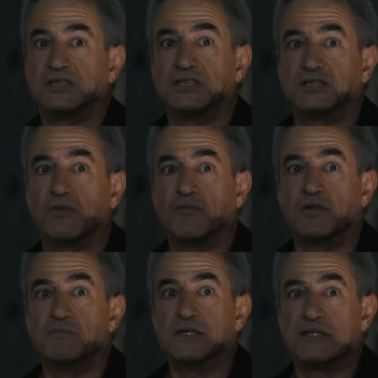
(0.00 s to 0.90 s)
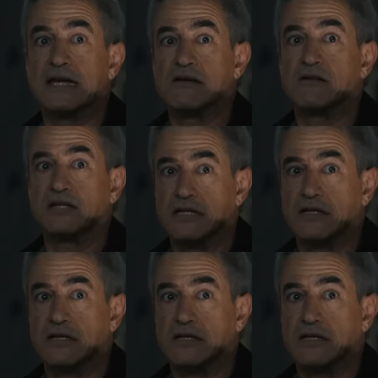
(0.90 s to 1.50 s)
Did he already have the job?